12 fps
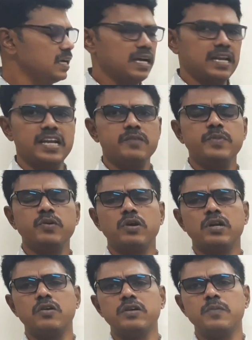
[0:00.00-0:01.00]
Let me
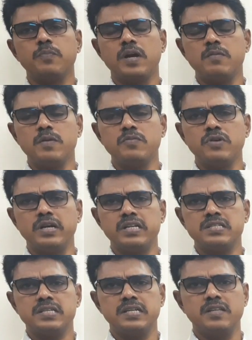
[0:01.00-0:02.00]
work out a problem to
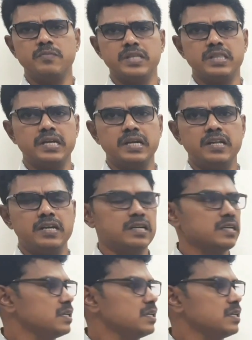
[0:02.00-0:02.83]
understand the method.